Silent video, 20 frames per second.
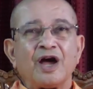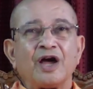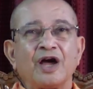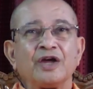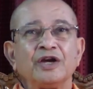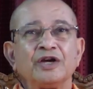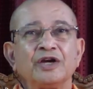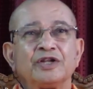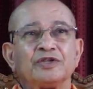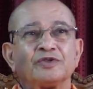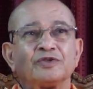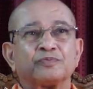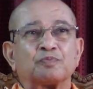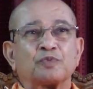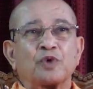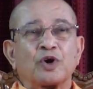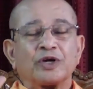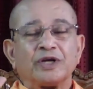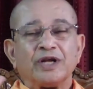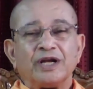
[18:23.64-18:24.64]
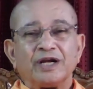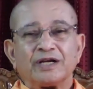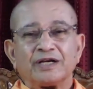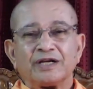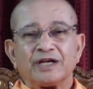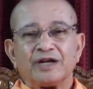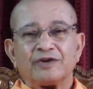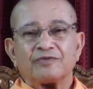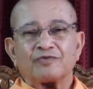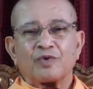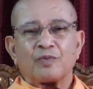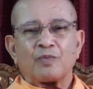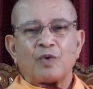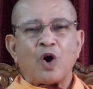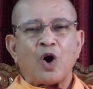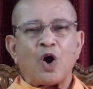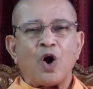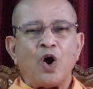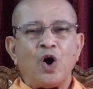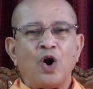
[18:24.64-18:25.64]
It is protected from
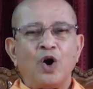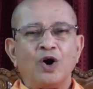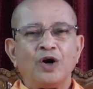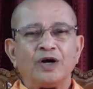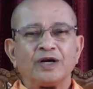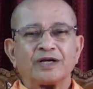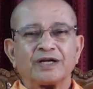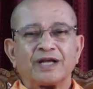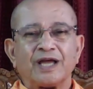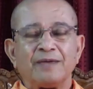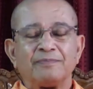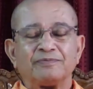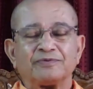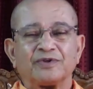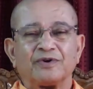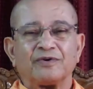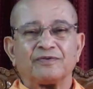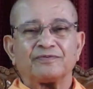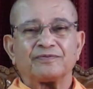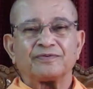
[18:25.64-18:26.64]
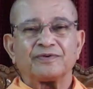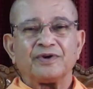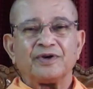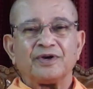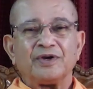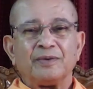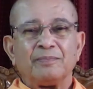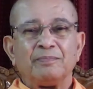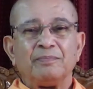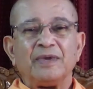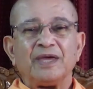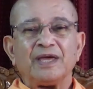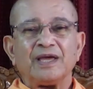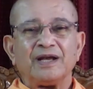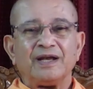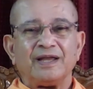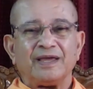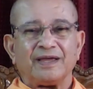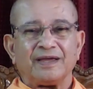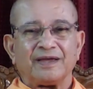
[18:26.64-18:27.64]
all types of
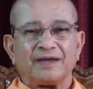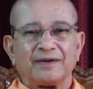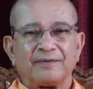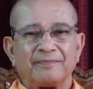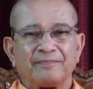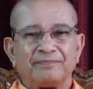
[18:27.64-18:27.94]
mingling.